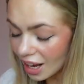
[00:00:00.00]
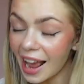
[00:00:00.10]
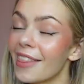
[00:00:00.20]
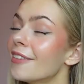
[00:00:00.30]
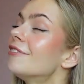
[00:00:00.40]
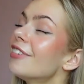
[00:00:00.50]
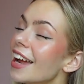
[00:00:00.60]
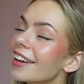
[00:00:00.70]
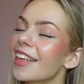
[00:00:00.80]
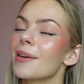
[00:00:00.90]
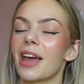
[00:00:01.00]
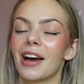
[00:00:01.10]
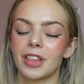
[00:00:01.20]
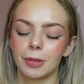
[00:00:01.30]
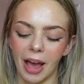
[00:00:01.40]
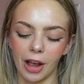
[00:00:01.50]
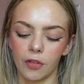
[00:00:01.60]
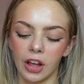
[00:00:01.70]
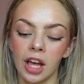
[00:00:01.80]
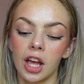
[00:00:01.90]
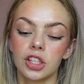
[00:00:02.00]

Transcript: And then finally, we have this back cover.